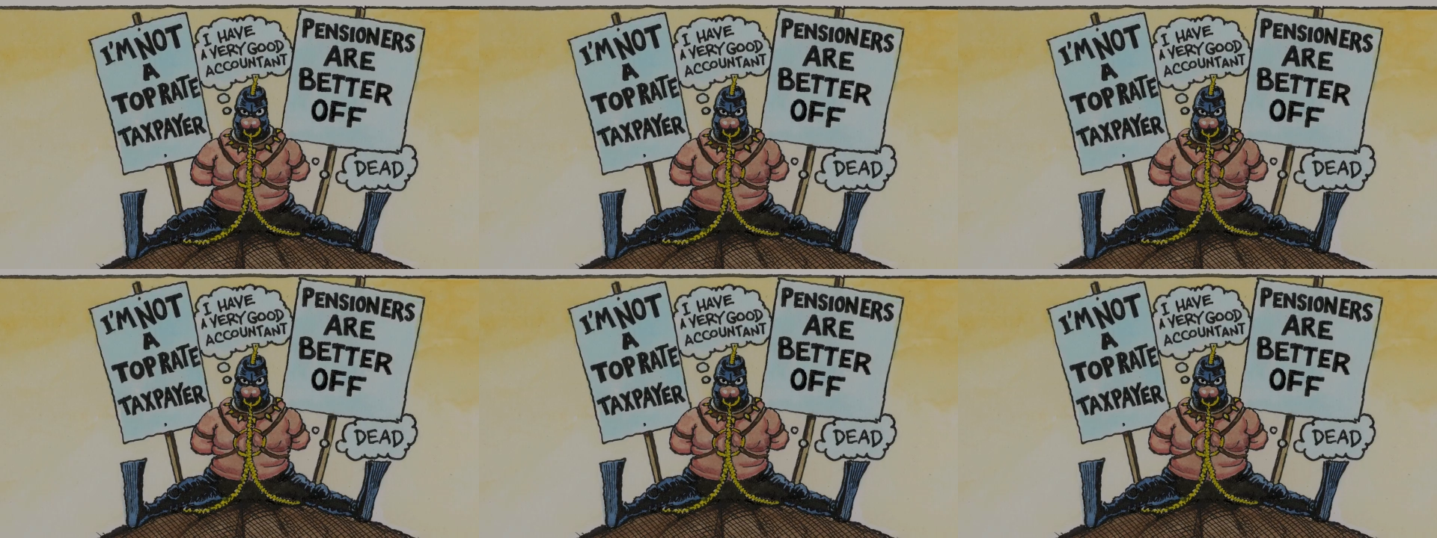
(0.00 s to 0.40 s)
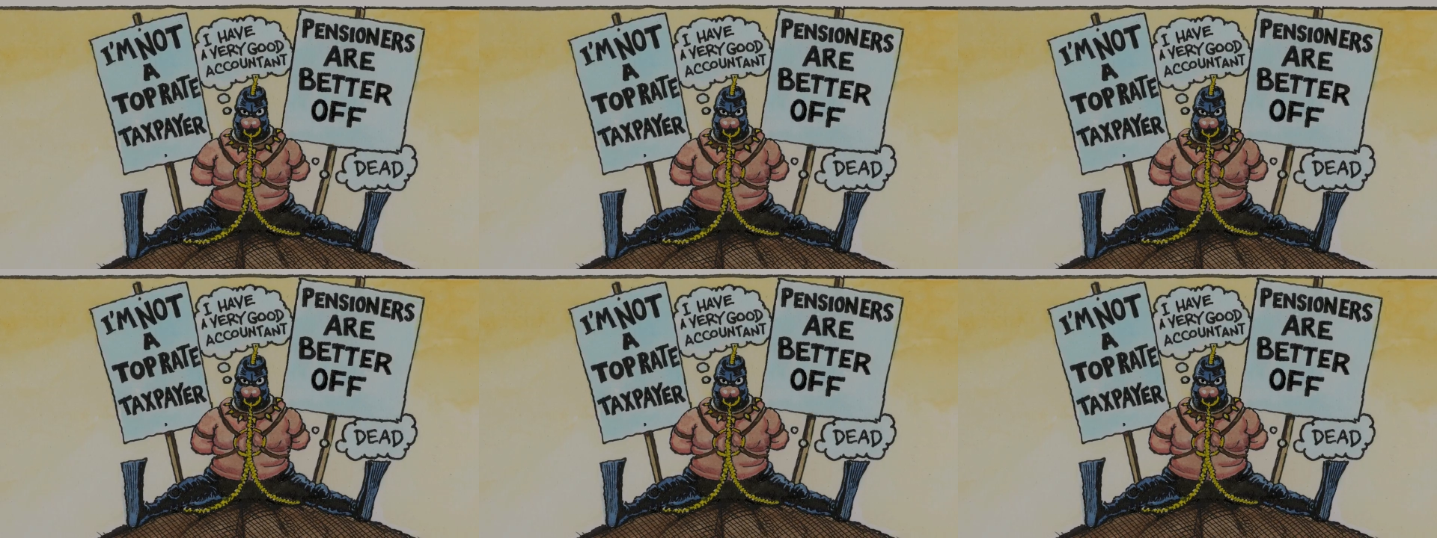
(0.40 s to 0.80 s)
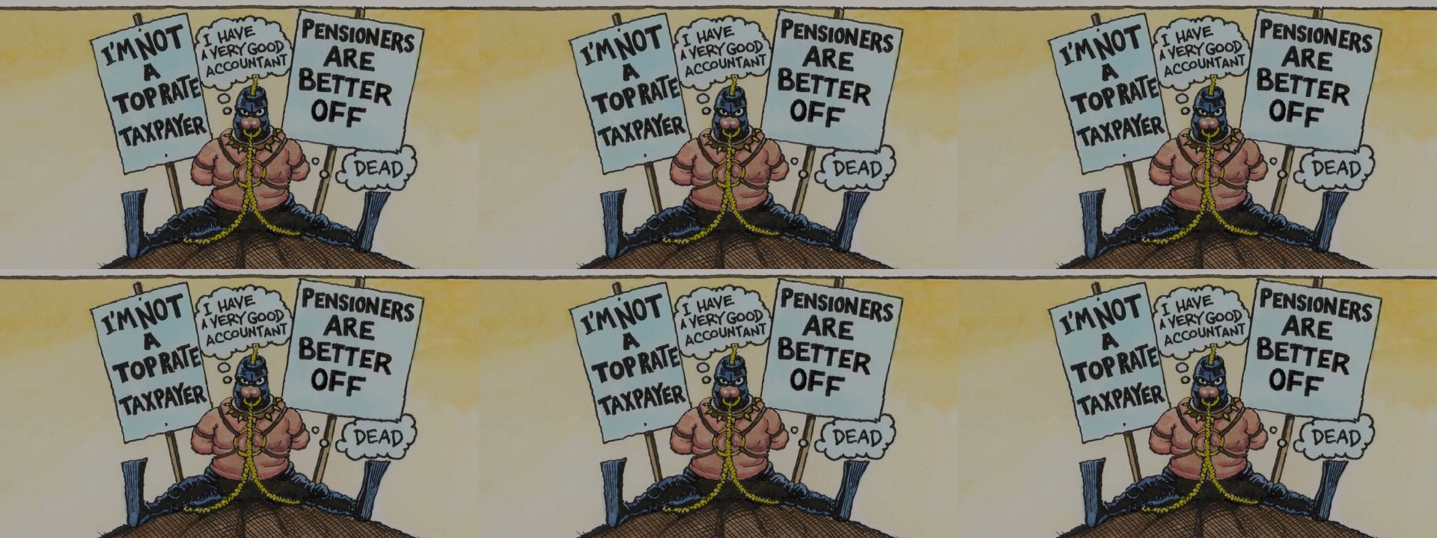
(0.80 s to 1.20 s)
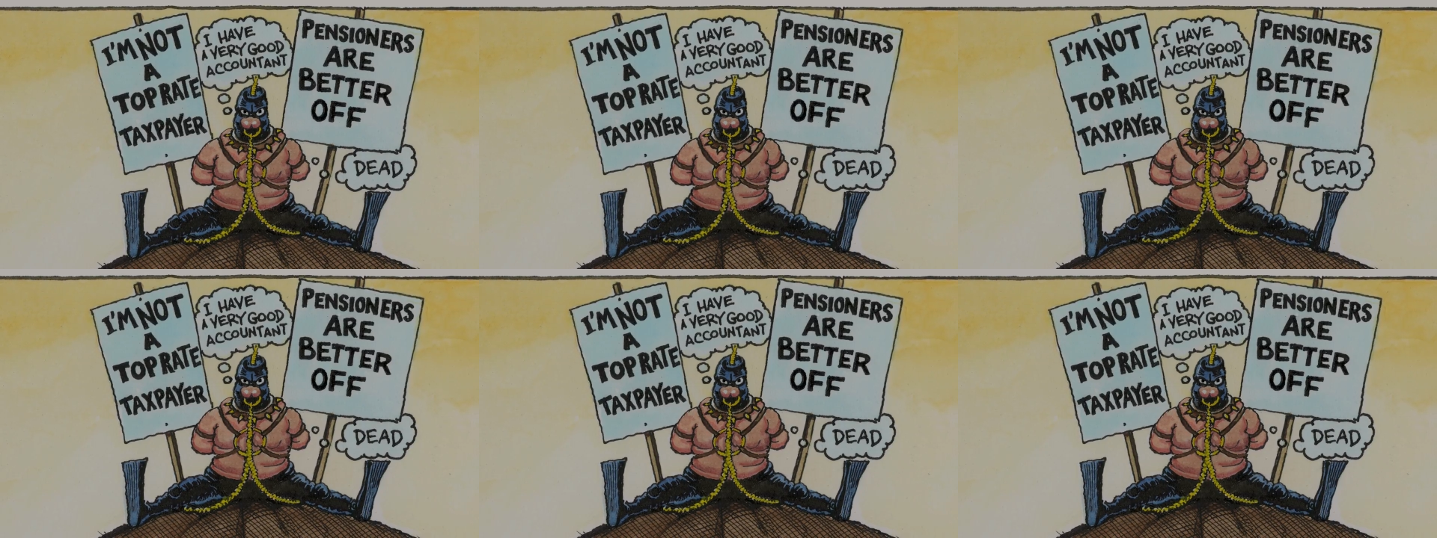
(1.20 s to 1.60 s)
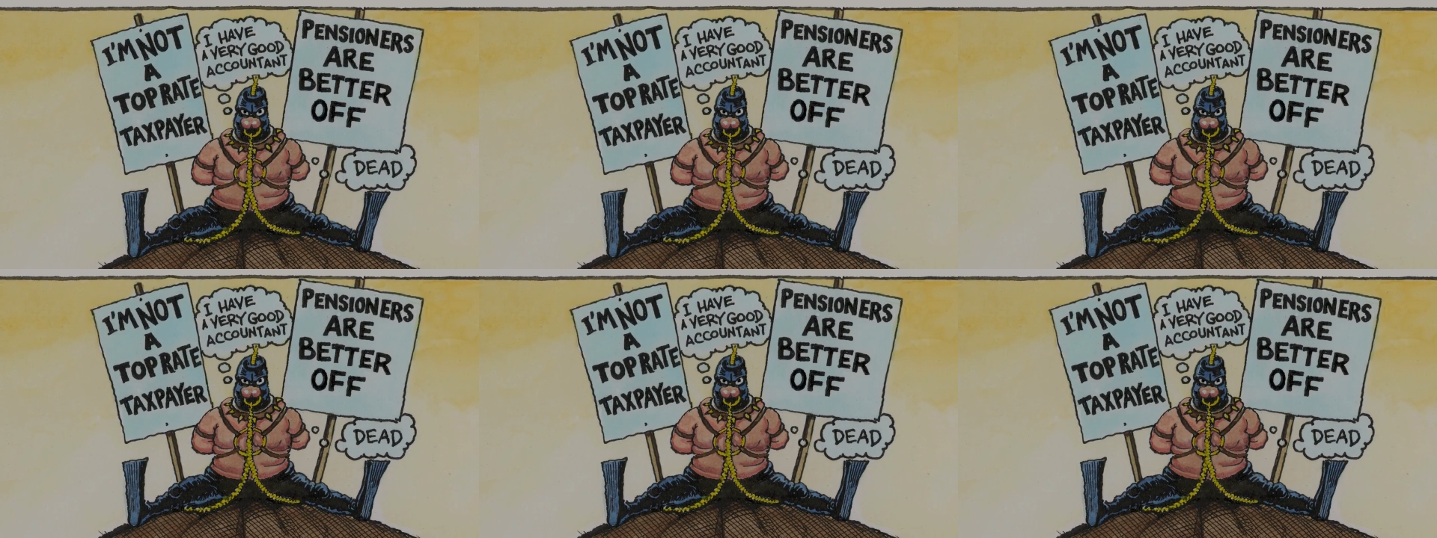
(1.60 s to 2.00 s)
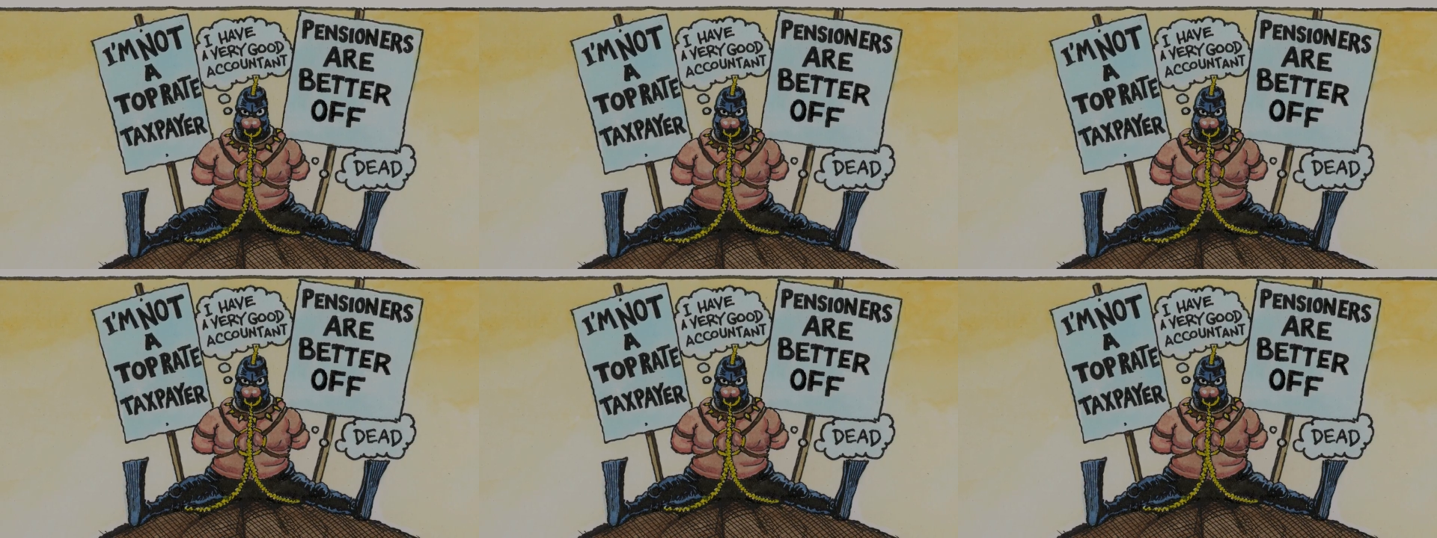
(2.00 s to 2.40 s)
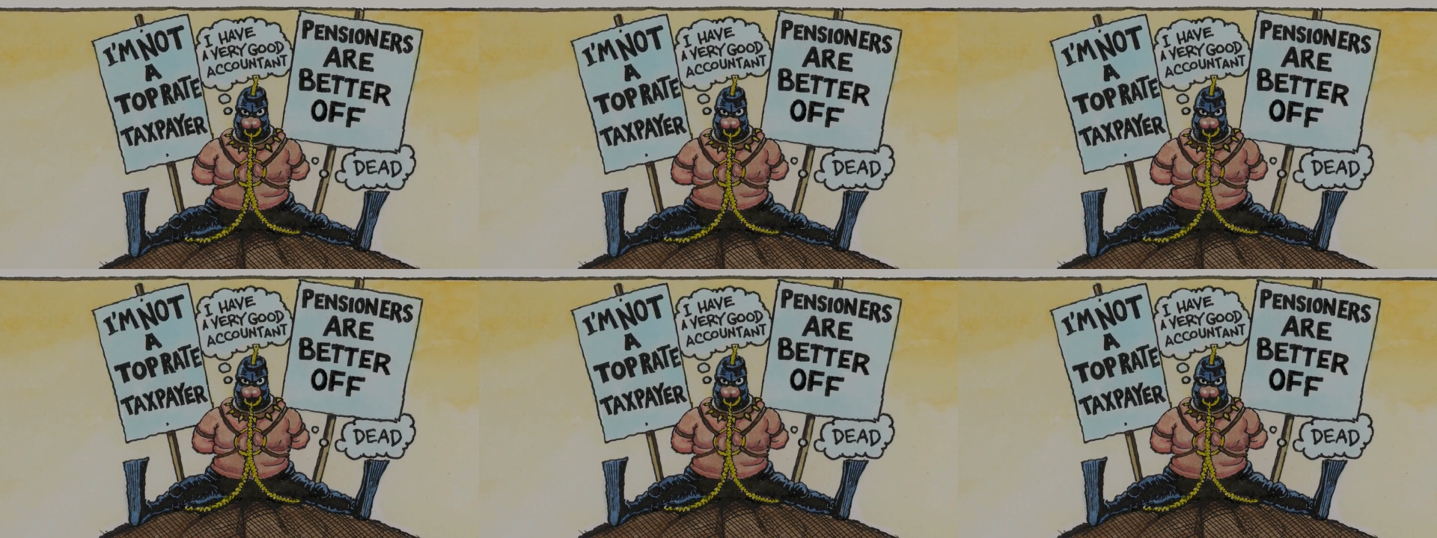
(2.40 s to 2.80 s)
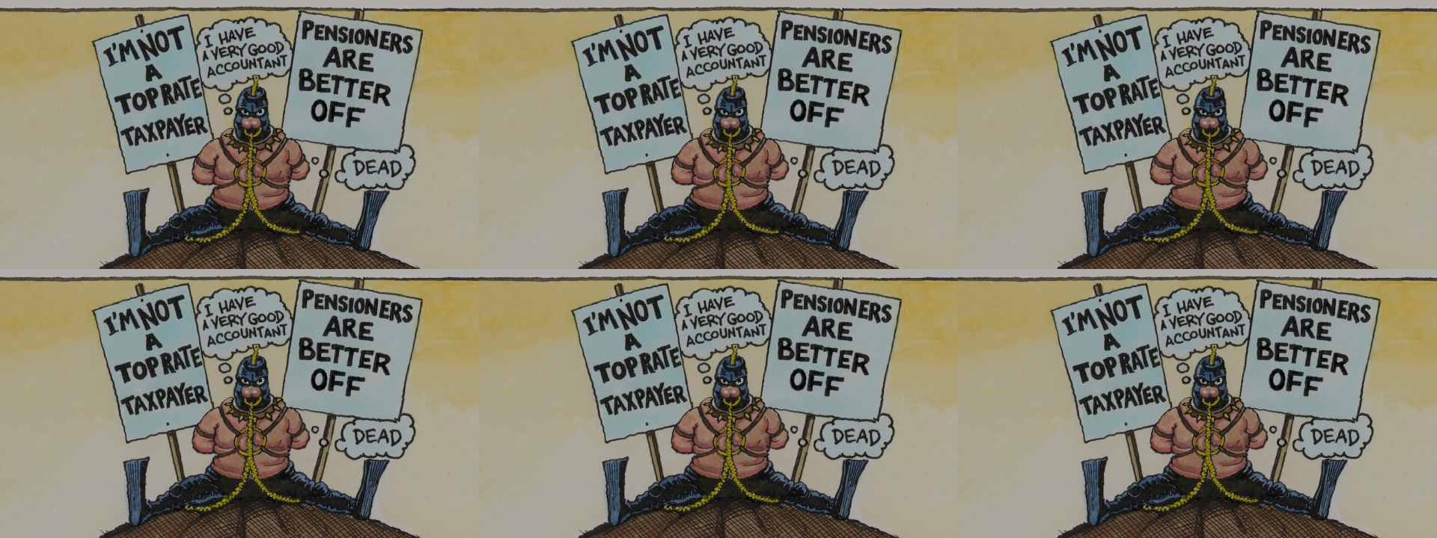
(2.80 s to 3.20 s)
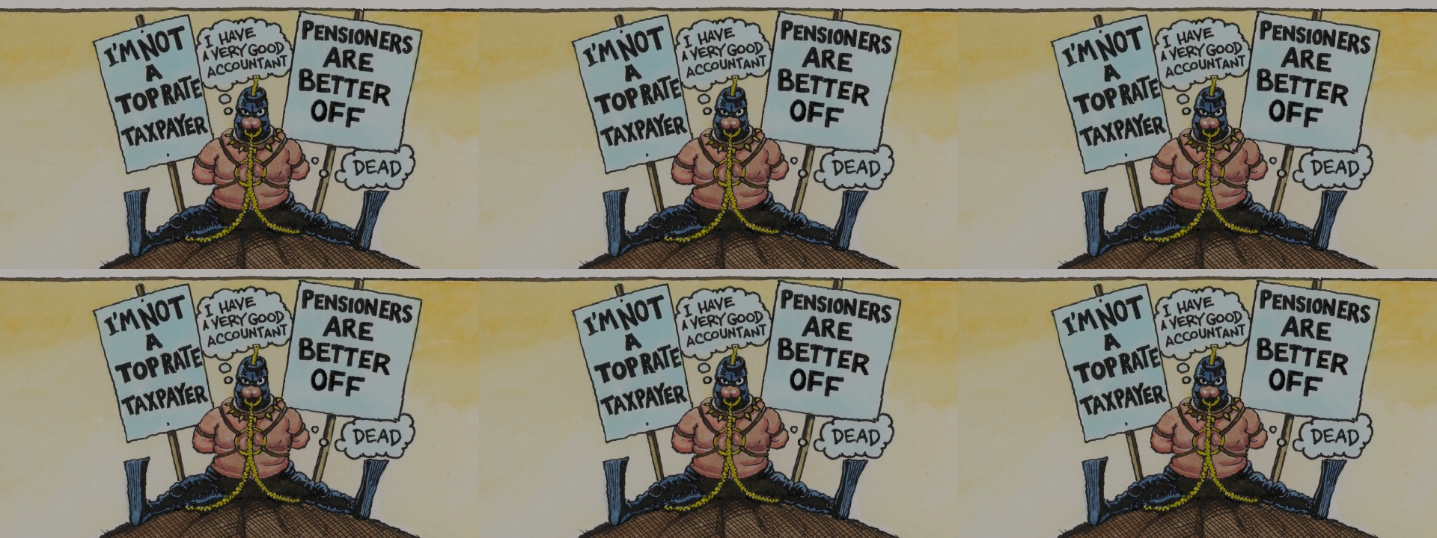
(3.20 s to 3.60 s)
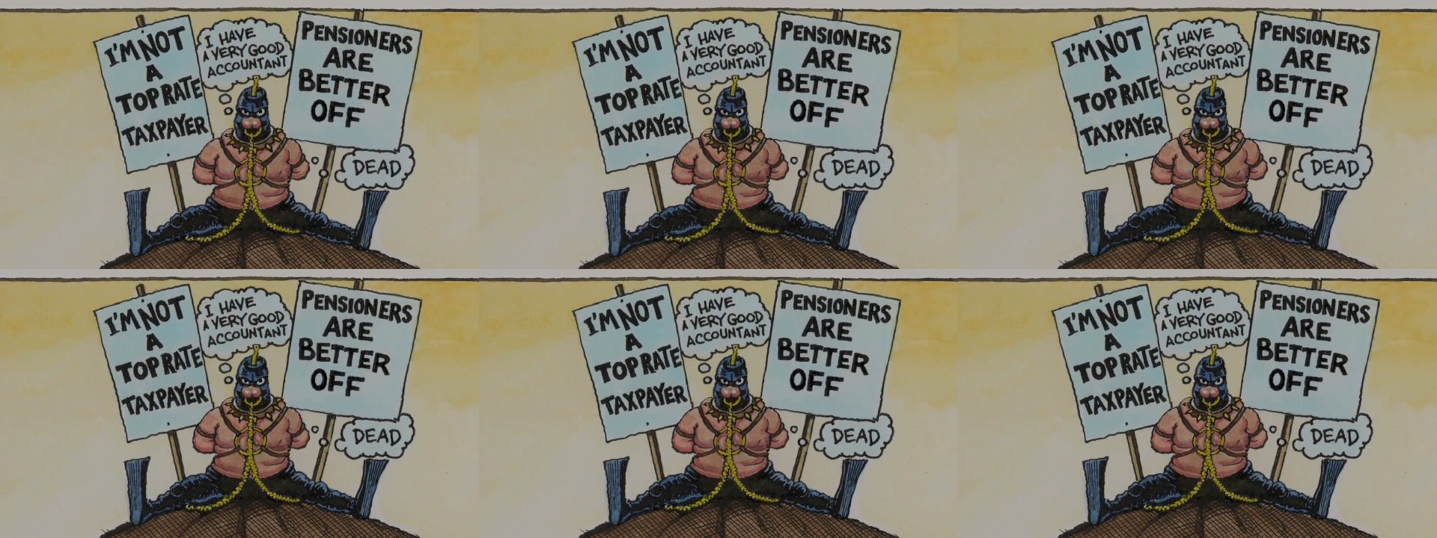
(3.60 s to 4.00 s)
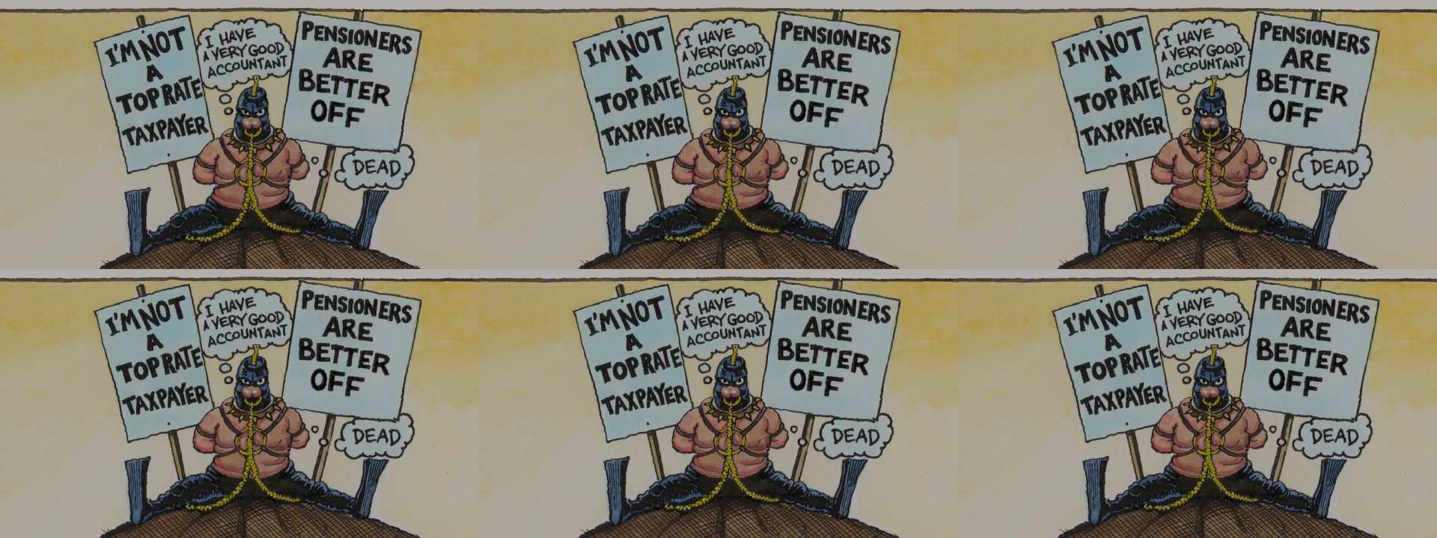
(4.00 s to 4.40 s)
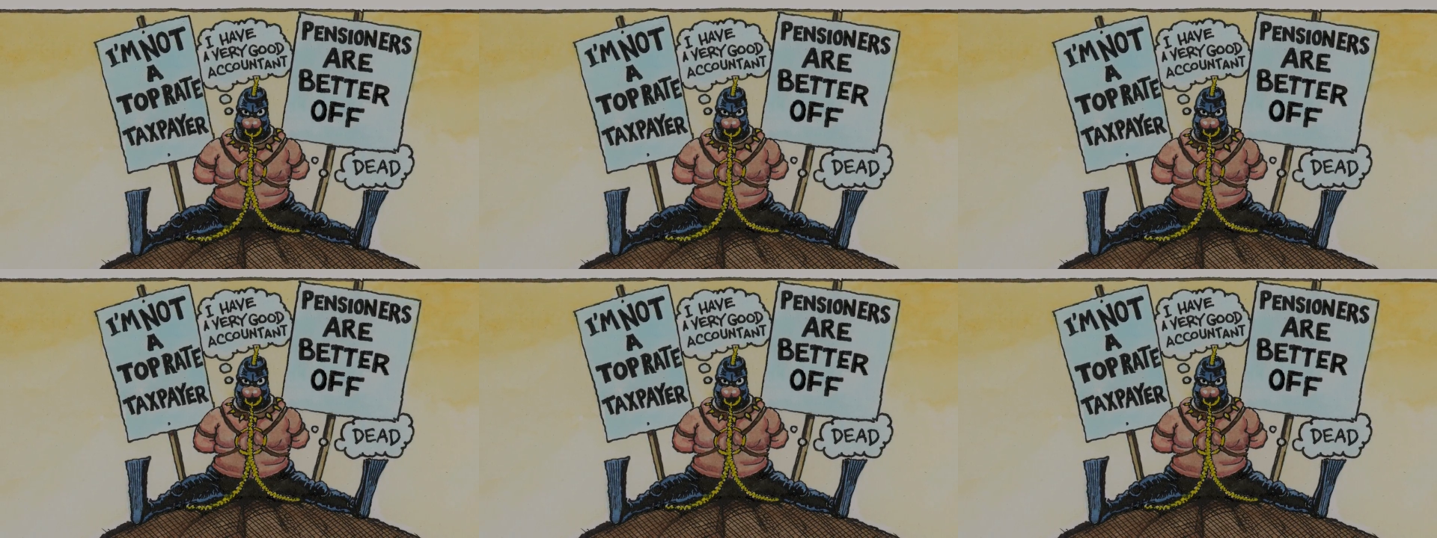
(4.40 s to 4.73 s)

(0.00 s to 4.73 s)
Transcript: [unreadable: no face in view]